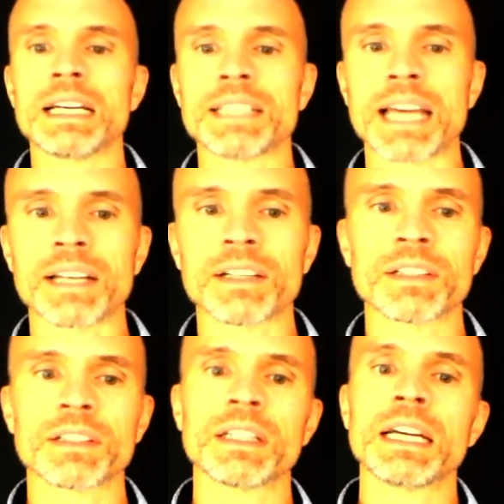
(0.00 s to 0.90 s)

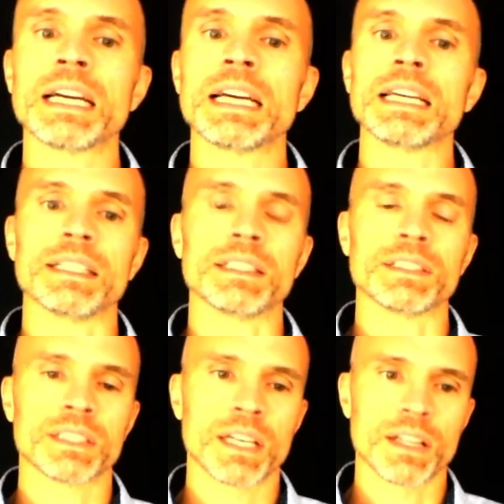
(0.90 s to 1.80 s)
Tenor
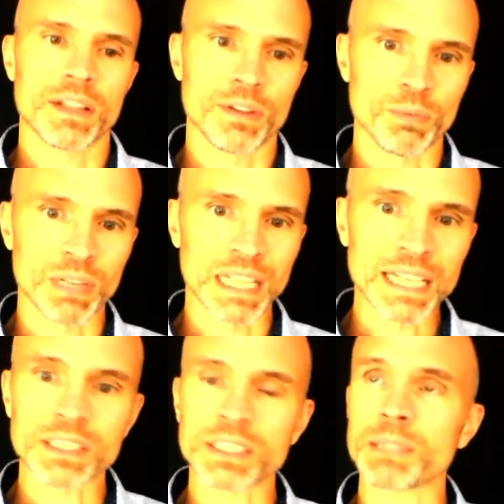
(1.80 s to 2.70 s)
is the
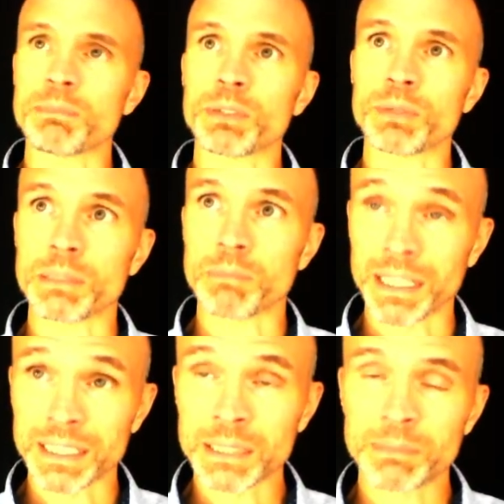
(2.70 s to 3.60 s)
relationship between
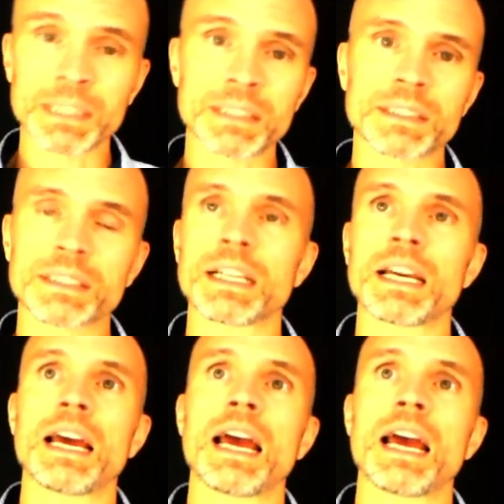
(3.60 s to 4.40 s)
participants,